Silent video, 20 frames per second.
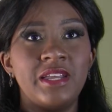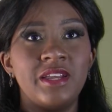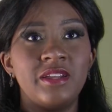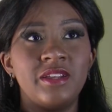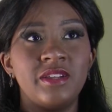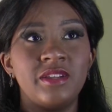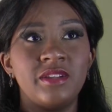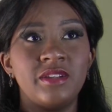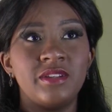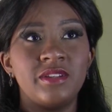
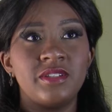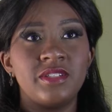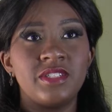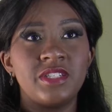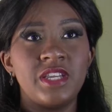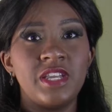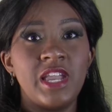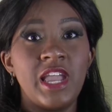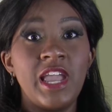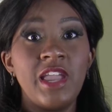
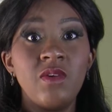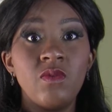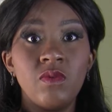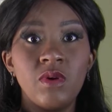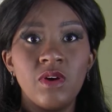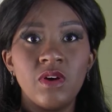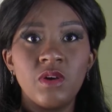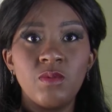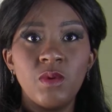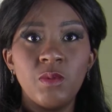saying, hey,
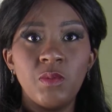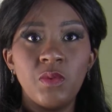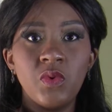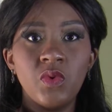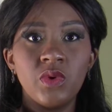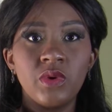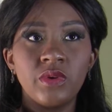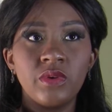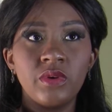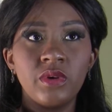welcome
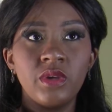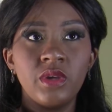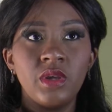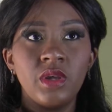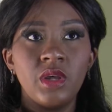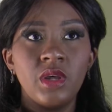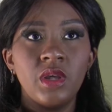aboard.